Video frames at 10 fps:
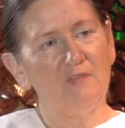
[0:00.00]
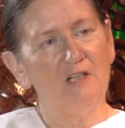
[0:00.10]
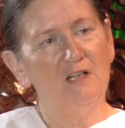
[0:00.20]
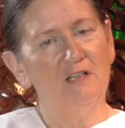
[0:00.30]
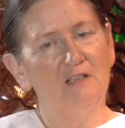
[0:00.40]

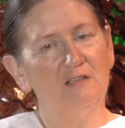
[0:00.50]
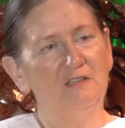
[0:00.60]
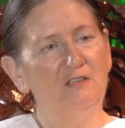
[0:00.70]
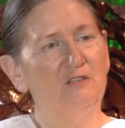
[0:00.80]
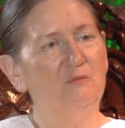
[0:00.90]

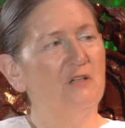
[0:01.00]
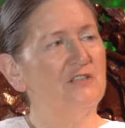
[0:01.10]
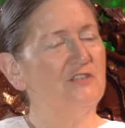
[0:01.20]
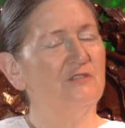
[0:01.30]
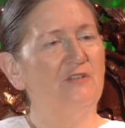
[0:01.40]
You
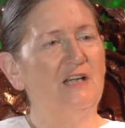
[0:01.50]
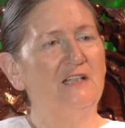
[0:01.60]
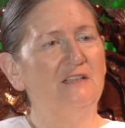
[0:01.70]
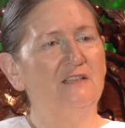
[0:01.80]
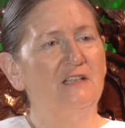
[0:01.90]
must have
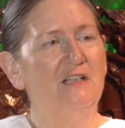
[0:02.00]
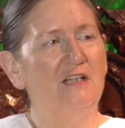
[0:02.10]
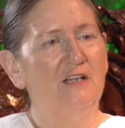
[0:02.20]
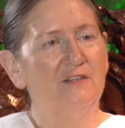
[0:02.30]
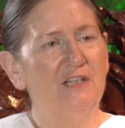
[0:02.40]
had
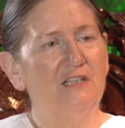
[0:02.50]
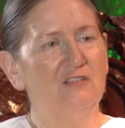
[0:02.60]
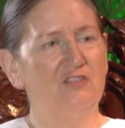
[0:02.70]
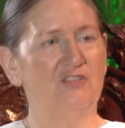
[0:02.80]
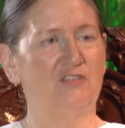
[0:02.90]

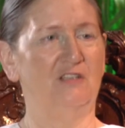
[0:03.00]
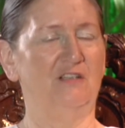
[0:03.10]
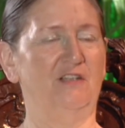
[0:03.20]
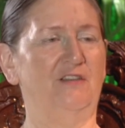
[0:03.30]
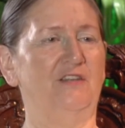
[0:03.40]
things
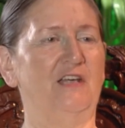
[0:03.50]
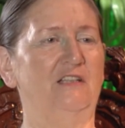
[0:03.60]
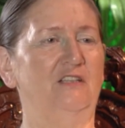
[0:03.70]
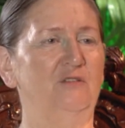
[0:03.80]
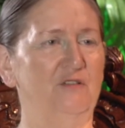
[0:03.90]

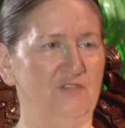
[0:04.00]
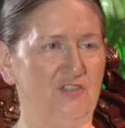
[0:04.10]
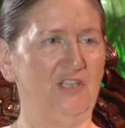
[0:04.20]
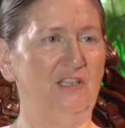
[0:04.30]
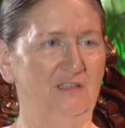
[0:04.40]
that you have
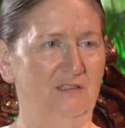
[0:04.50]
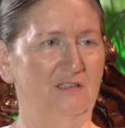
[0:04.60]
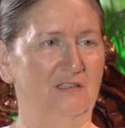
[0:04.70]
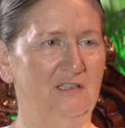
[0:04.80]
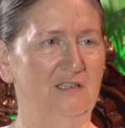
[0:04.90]
seen